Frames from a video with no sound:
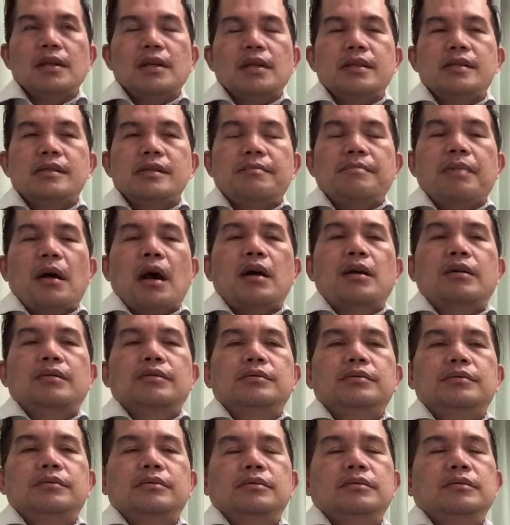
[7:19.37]
about
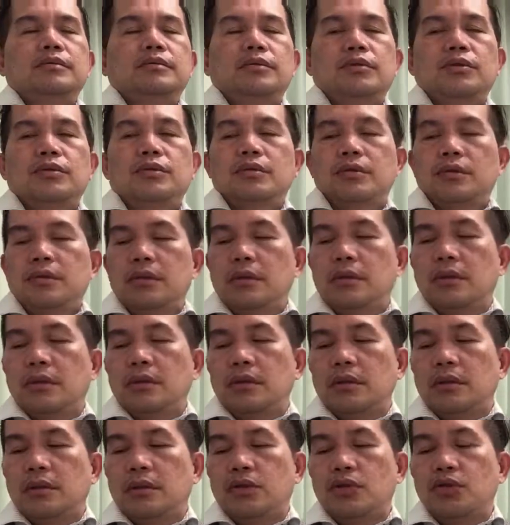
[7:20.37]

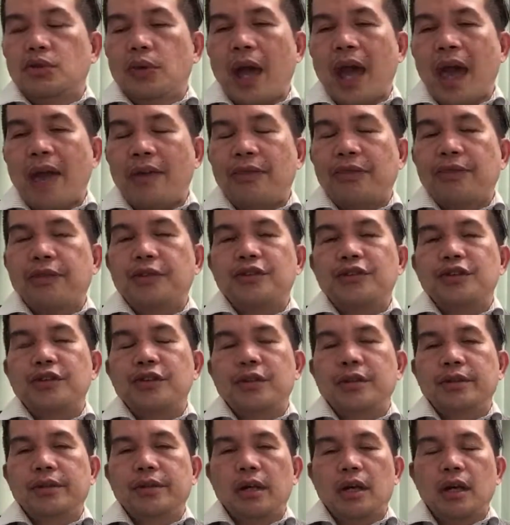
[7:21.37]
to enter
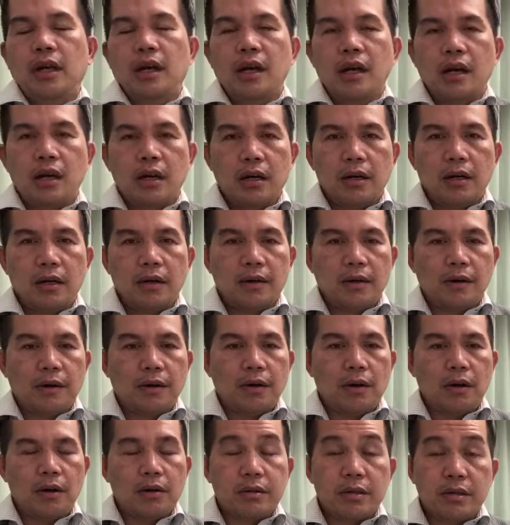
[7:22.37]
the
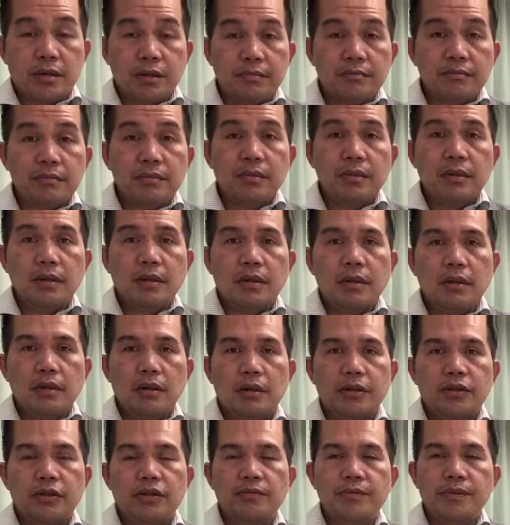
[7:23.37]
autumn
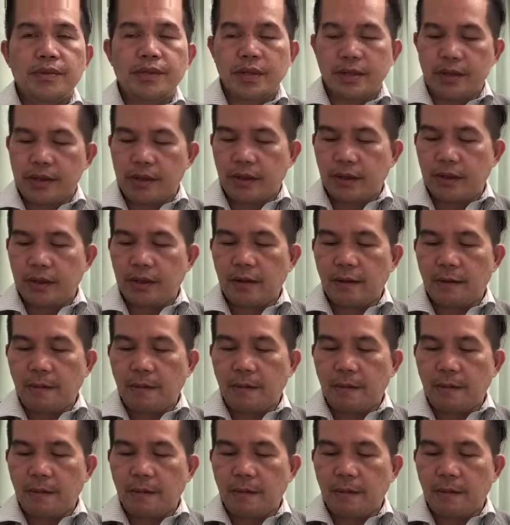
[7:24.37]
season.